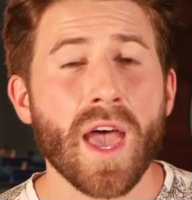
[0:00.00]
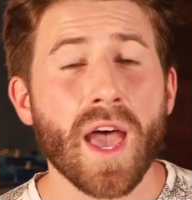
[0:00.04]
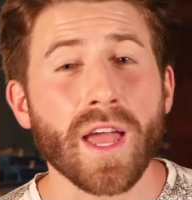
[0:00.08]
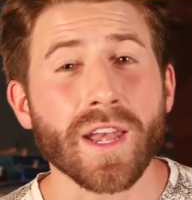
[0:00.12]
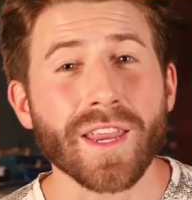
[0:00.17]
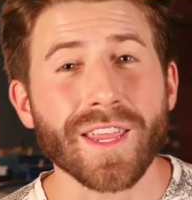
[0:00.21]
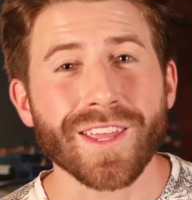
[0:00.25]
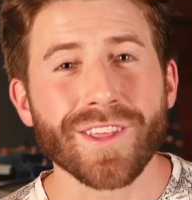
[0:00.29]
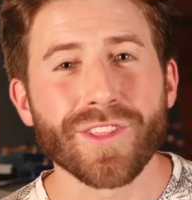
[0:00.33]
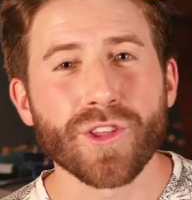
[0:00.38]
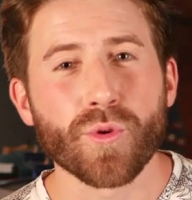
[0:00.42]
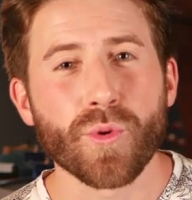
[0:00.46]

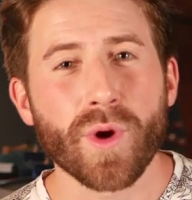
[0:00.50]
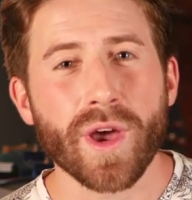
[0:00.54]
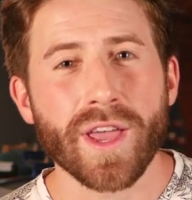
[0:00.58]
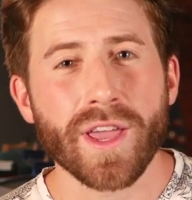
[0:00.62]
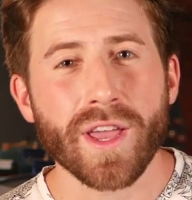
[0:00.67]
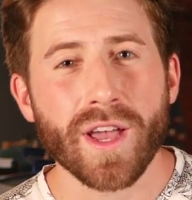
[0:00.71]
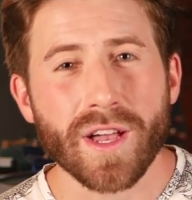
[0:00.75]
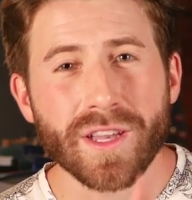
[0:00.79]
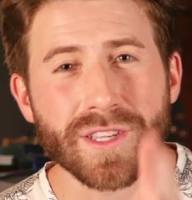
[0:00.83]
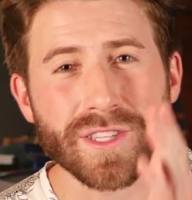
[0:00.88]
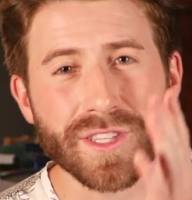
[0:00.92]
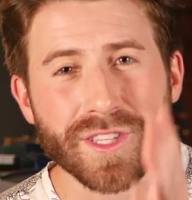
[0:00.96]
And either
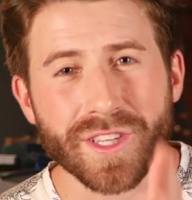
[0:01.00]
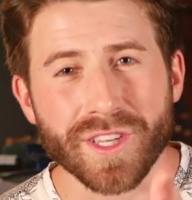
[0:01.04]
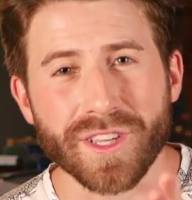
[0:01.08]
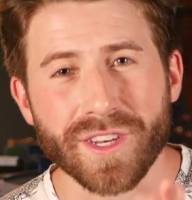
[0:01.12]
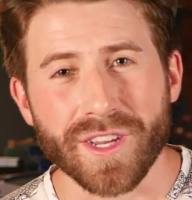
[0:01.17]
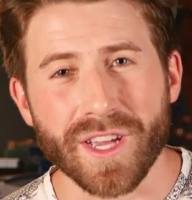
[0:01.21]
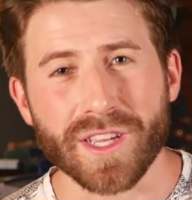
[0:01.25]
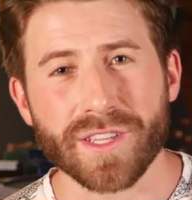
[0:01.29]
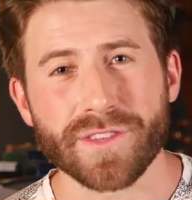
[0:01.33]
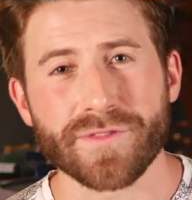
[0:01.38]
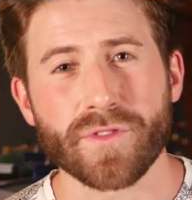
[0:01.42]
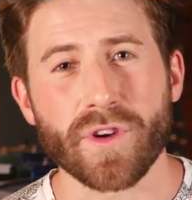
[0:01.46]
way, I'll see you
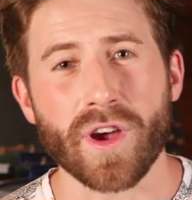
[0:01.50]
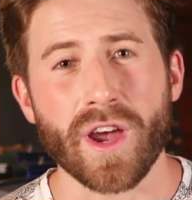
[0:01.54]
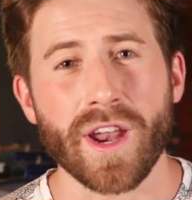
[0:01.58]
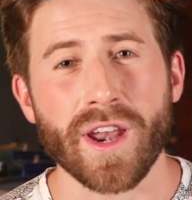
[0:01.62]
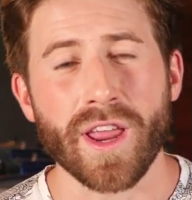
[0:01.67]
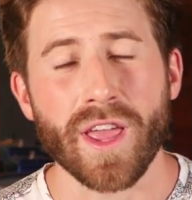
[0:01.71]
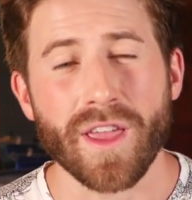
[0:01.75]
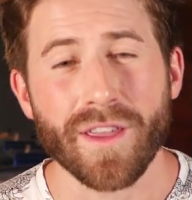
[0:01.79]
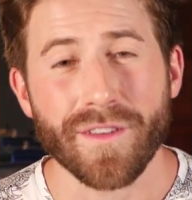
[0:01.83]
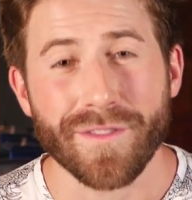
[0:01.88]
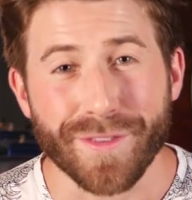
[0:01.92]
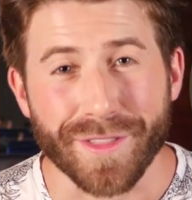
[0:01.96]
next
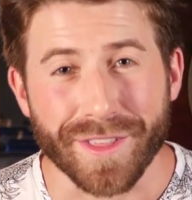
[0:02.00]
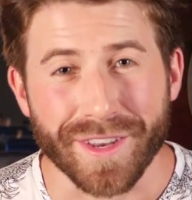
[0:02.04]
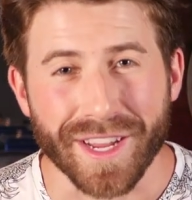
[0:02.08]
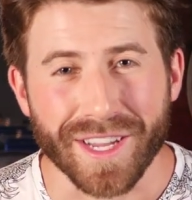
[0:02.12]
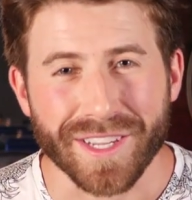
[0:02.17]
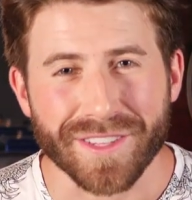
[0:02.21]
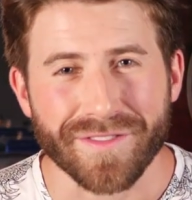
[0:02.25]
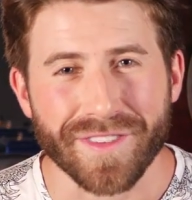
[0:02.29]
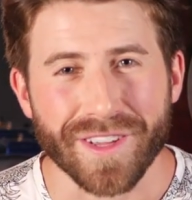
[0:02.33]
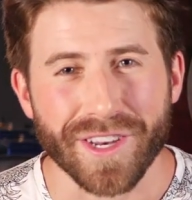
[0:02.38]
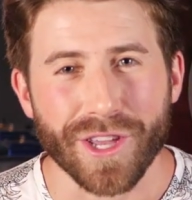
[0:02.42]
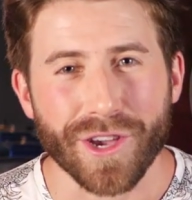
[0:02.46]
Friday for the
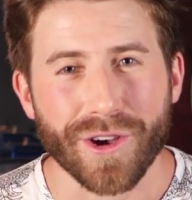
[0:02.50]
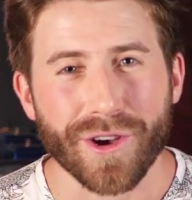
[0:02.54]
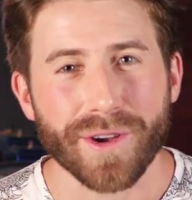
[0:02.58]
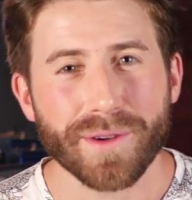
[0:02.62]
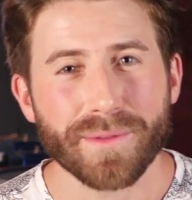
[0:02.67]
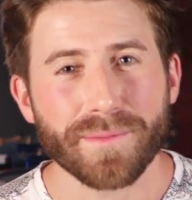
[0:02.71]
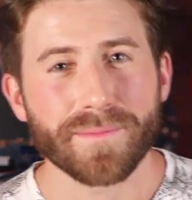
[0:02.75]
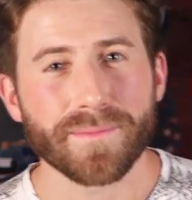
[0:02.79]
next video.